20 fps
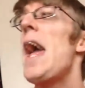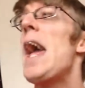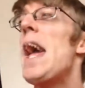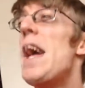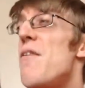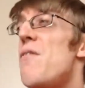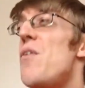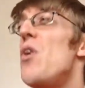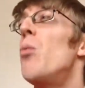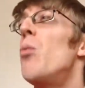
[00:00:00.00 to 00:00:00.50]

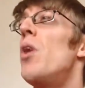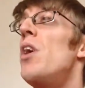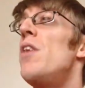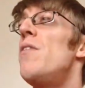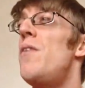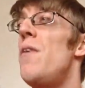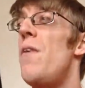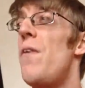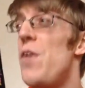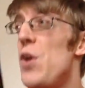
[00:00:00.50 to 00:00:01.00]
if it
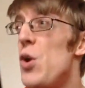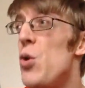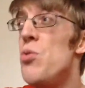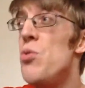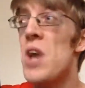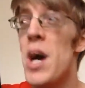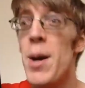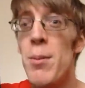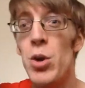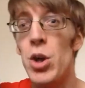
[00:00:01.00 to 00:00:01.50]
weren't for Thew
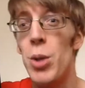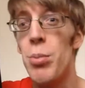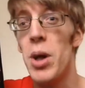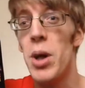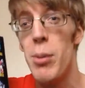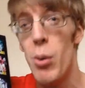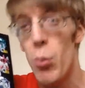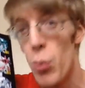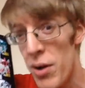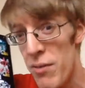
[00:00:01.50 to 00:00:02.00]
name dropping
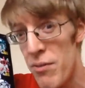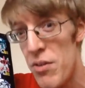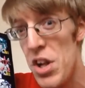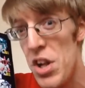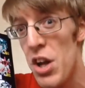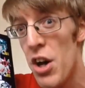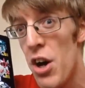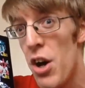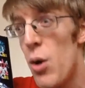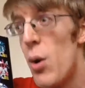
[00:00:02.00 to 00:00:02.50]
it in one
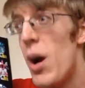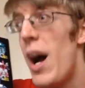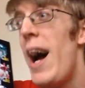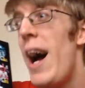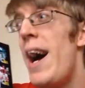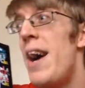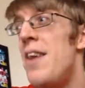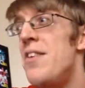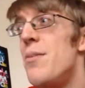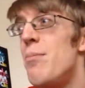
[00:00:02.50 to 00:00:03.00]
video
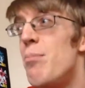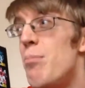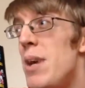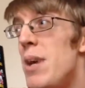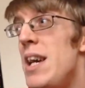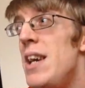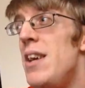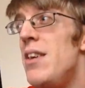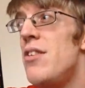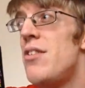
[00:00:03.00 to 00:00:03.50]
and
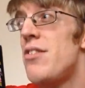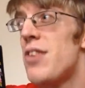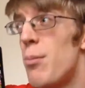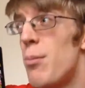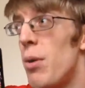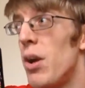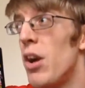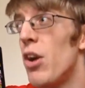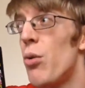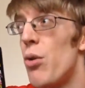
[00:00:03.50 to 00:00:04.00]
me
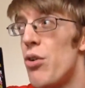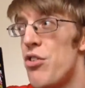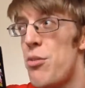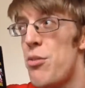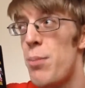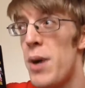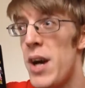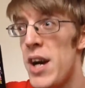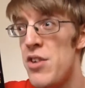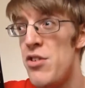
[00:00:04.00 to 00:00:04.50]
stumbling across the
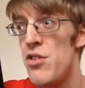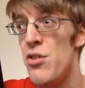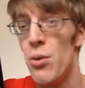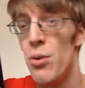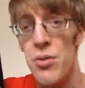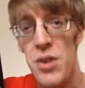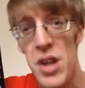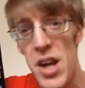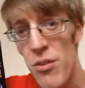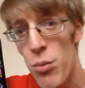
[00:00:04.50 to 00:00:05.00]
pages
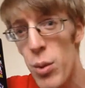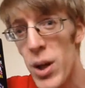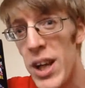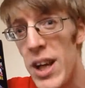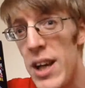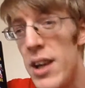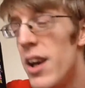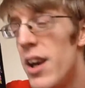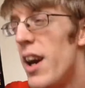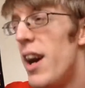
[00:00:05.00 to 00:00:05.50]
on
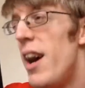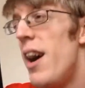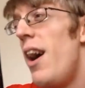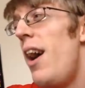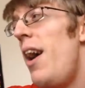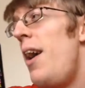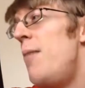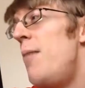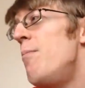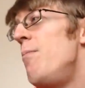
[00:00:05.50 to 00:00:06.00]
TFWiki.
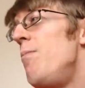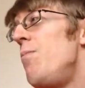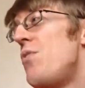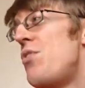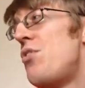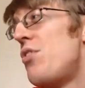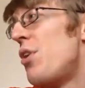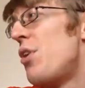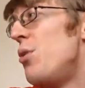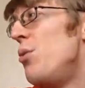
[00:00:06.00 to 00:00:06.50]

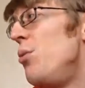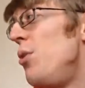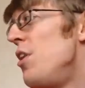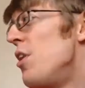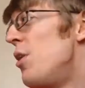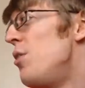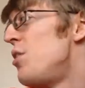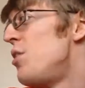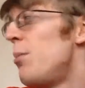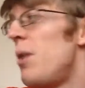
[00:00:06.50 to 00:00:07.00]
So, you
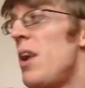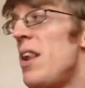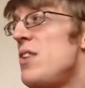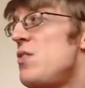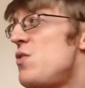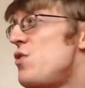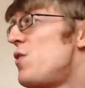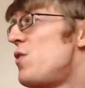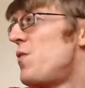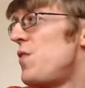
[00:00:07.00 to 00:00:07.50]
know, something like
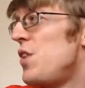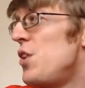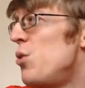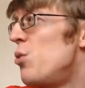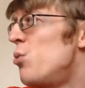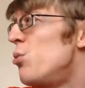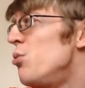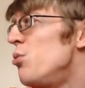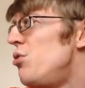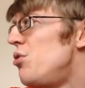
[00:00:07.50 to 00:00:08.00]
this just
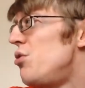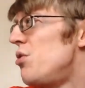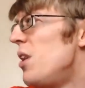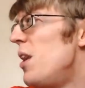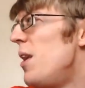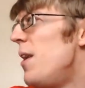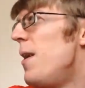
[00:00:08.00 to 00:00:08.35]
feels